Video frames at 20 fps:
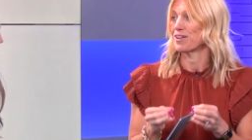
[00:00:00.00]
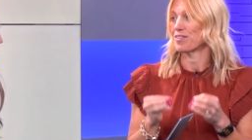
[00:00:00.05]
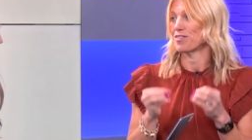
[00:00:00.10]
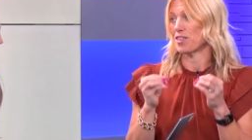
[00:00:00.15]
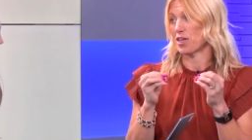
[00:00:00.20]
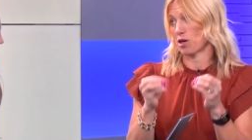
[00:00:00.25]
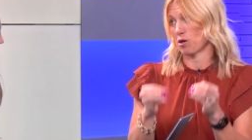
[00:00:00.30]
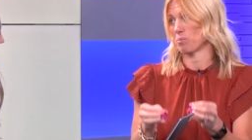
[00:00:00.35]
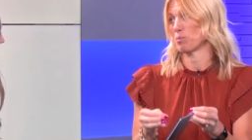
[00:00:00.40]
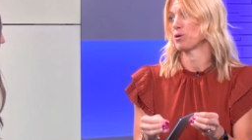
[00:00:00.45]

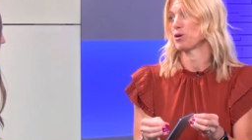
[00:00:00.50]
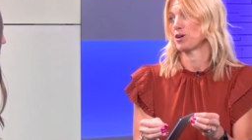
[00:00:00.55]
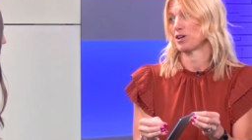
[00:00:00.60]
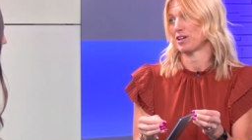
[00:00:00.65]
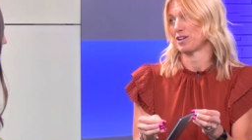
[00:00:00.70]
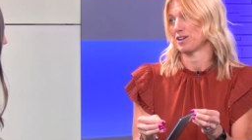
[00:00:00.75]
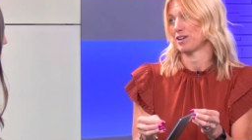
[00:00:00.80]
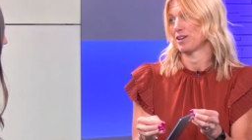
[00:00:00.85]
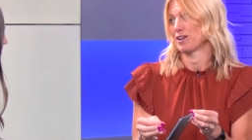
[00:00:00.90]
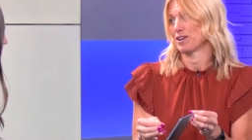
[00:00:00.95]
they'll put
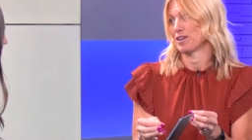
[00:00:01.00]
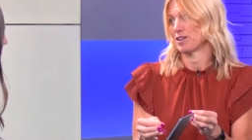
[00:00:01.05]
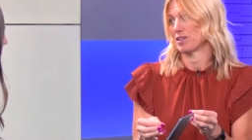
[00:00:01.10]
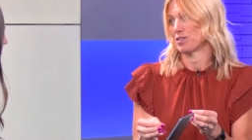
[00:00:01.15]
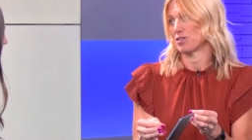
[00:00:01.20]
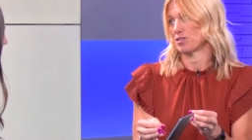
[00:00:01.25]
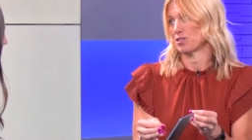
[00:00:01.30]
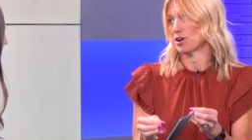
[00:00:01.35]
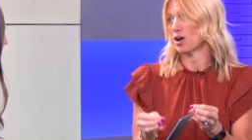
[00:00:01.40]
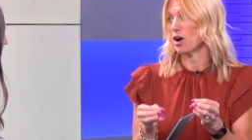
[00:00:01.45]
put
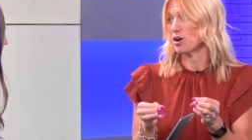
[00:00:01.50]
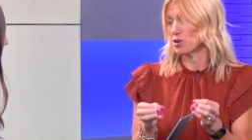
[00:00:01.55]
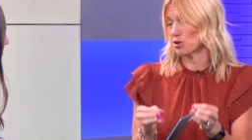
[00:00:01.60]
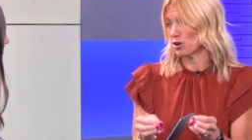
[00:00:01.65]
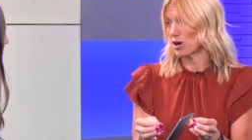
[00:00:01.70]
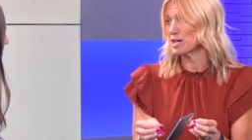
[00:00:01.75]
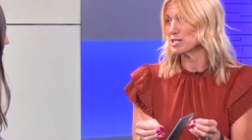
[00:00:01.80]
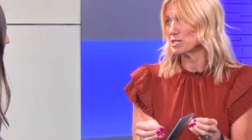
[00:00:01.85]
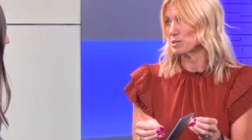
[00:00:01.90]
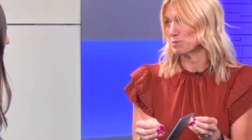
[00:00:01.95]
the,
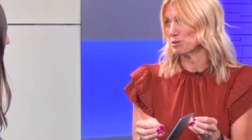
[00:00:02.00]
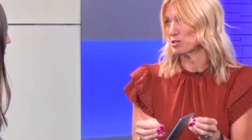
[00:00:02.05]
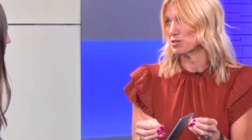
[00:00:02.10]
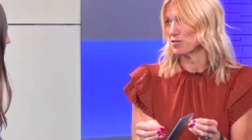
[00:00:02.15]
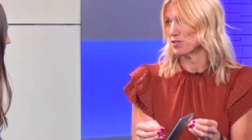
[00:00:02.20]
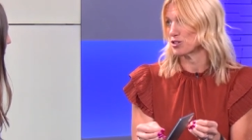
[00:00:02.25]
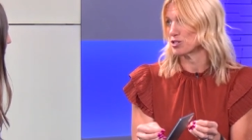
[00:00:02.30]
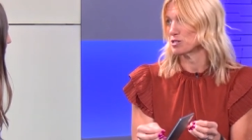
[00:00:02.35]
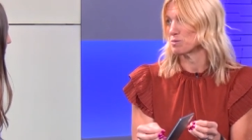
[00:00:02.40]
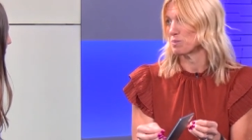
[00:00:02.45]
your
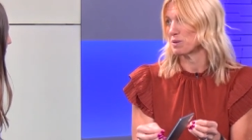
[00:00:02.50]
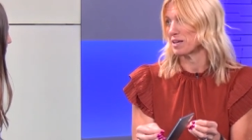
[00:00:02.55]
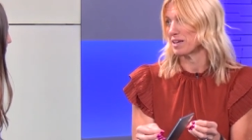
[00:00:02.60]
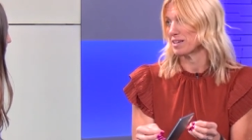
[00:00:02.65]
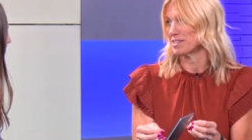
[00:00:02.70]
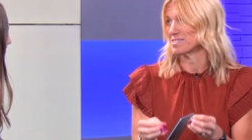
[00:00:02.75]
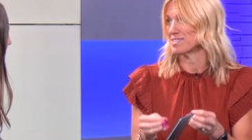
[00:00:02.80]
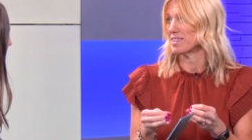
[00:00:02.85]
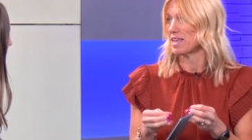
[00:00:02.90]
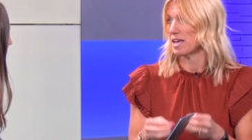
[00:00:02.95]
customers 1st mm -hmm.
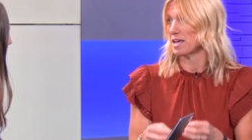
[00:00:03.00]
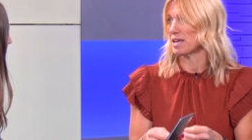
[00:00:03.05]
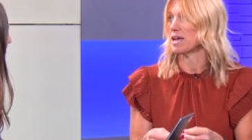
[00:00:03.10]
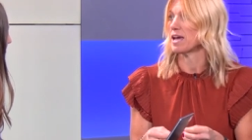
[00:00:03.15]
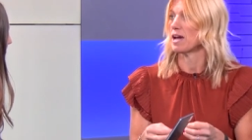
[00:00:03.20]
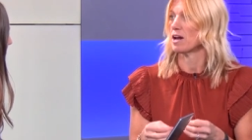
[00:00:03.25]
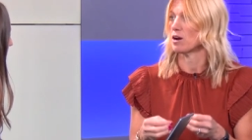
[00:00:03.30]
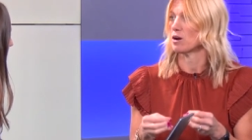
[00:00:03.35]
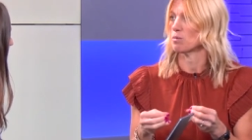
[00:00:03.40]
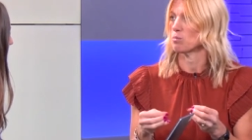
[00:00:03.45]
because they
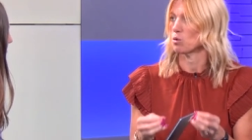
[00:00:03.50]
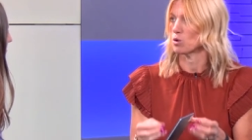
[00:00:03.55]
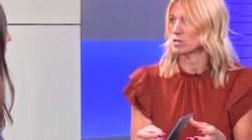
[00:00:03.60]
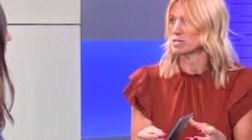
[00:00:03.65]
care more